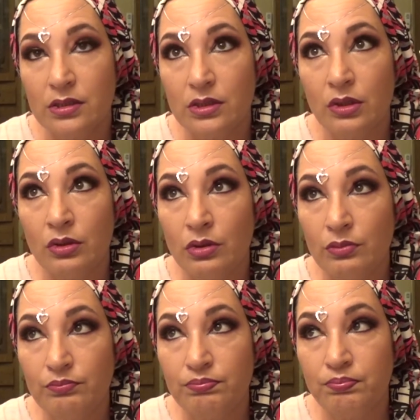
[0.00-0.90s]

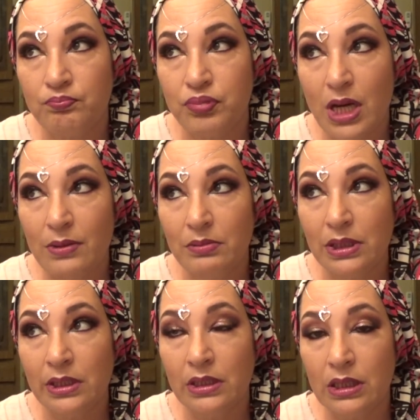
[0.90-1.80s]
So
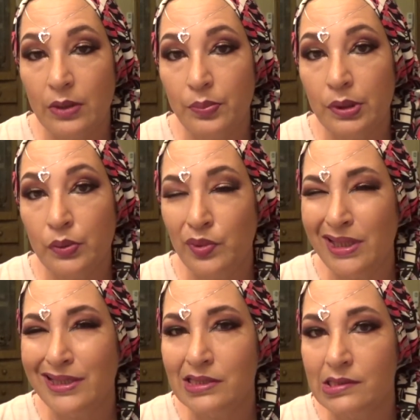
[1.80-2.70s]
probably in a couple of
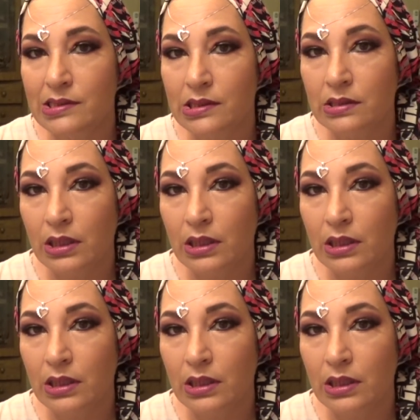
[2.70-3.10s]
weeks,